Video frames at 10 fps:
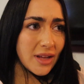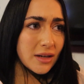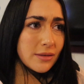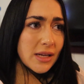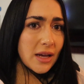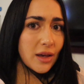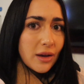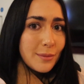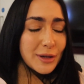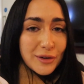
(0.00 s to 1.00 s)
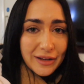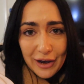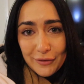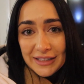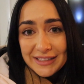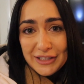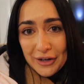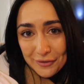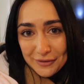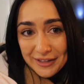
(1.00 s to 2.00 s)
And I was like, oh my god, Kelva, you
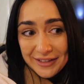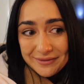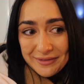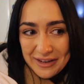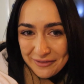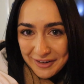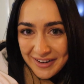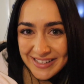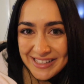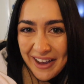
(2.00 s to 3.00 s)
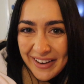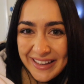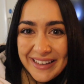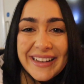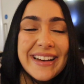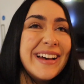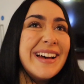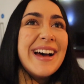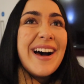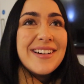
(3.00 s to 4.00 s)
don't have to wait for us, like,
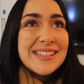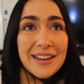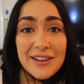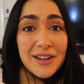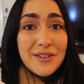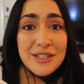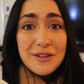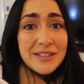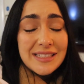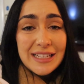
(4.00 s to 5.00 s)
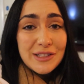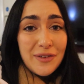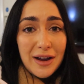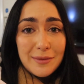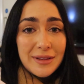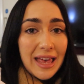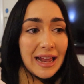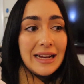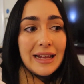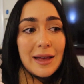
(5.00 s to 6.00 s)
I was like, I told you, honestly, it's fine, I'm with
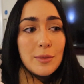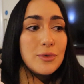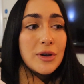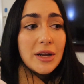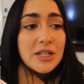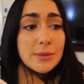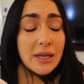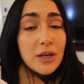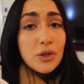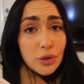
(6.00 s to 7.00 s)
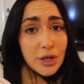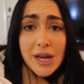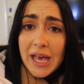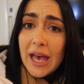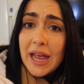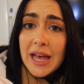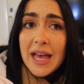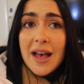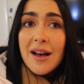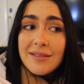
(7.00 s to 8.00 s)
Kelly, like, I'm all good. And she was like, you sure you're okay?
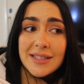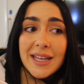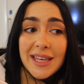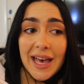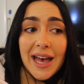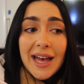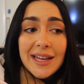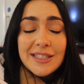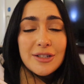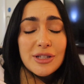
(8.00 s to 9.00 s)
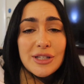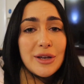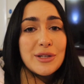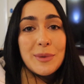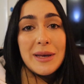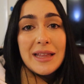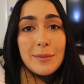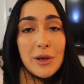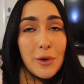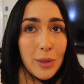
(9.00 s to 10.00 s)
I was like, yeah. She was so sweet. And then
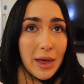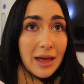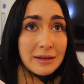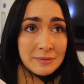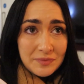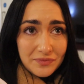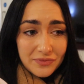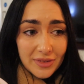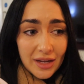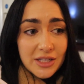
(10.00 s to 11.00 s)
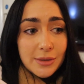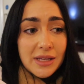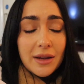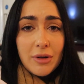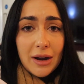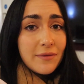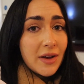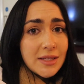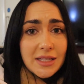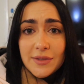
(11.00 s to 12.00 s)
we got there and she was like, right,
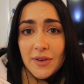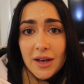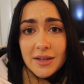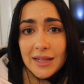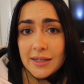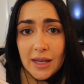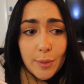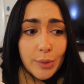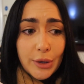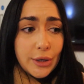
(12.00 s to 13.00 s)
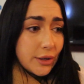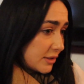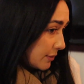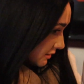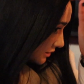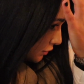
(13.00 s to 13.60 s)
first things first, let's get a brew. So we went to